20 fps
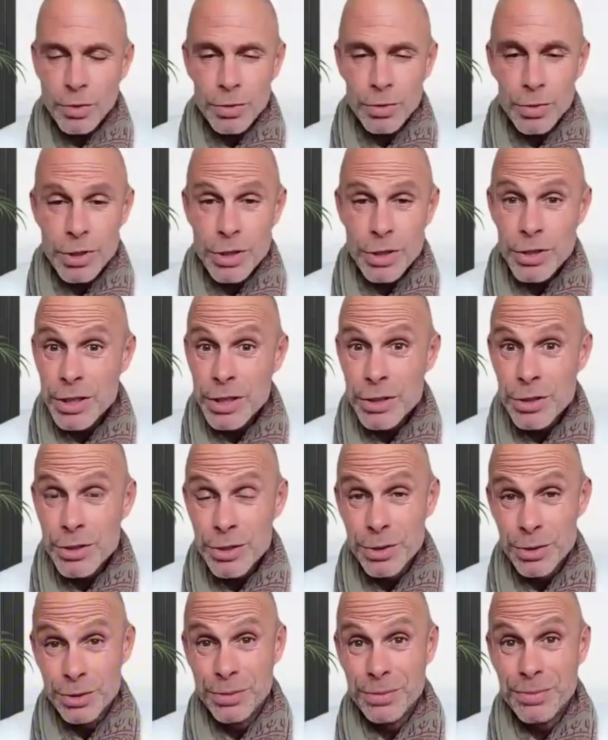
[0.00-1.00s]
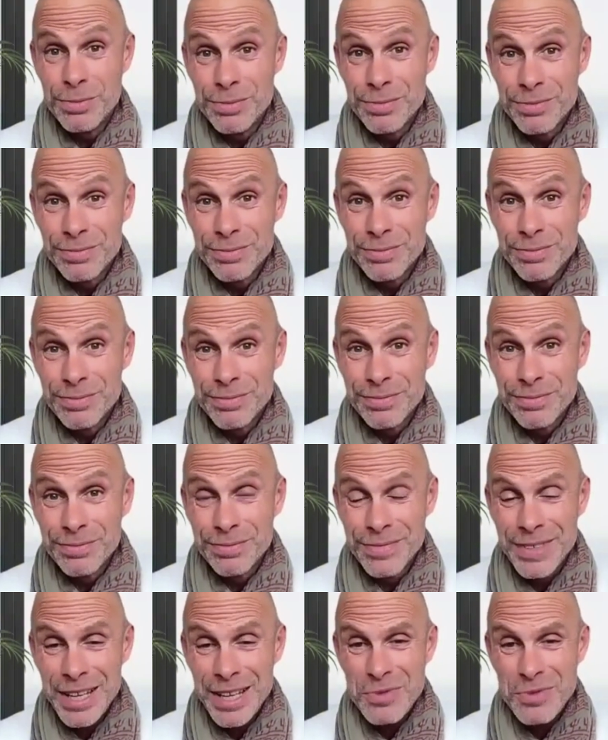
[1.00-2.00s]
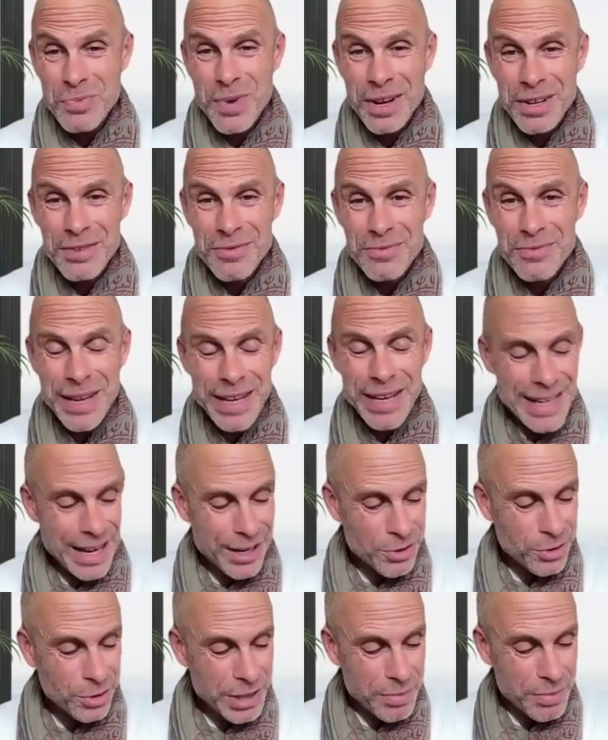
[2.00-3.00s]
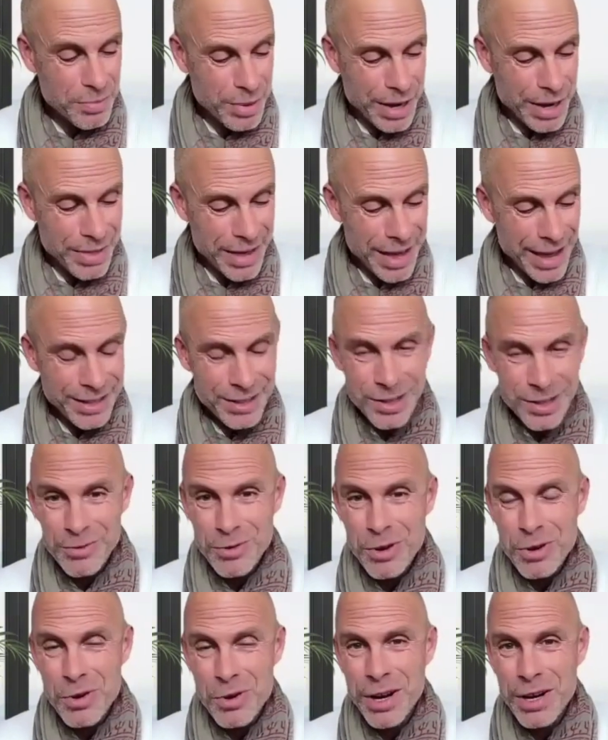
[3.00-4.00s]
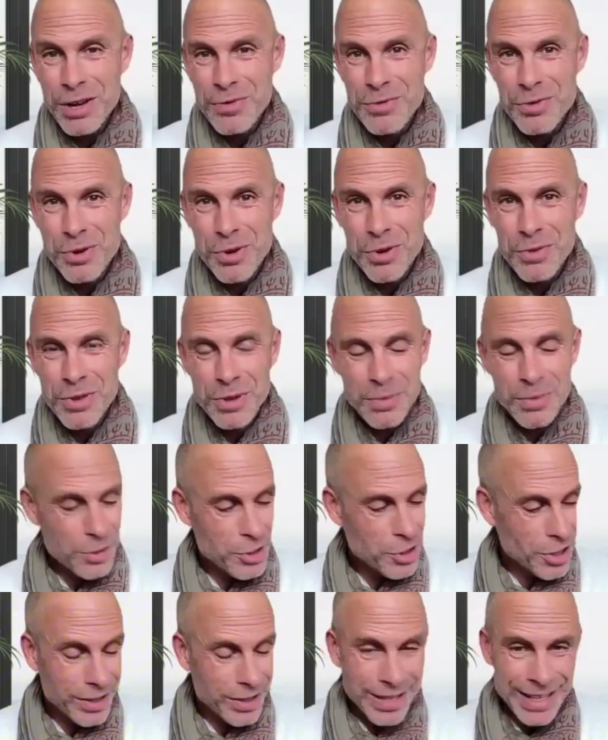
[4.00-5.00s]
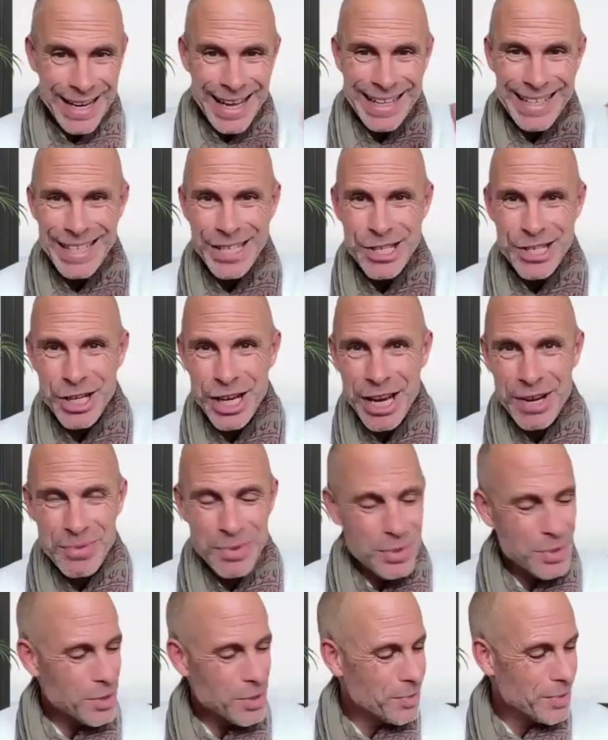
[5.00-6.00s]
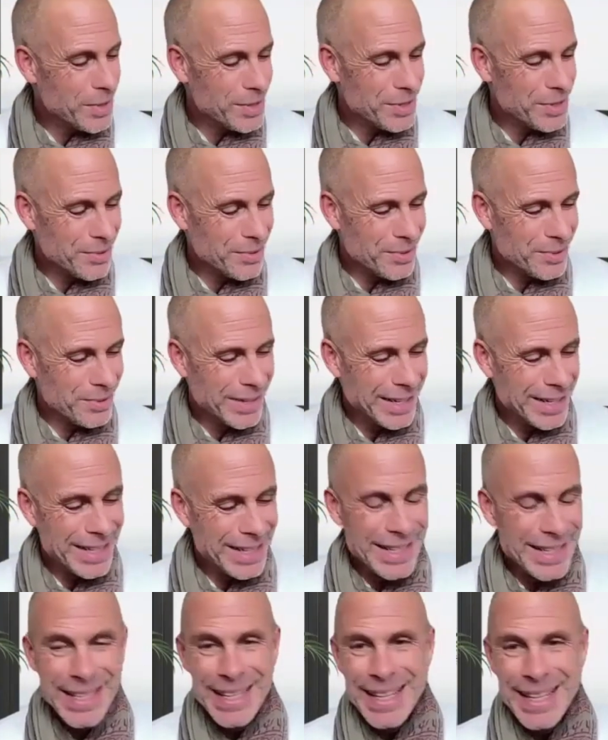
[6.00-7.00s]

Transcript: all you need to do. That's one of many. I call them breath hacks. I've got quite a few of them, which I'll gladly share with you and your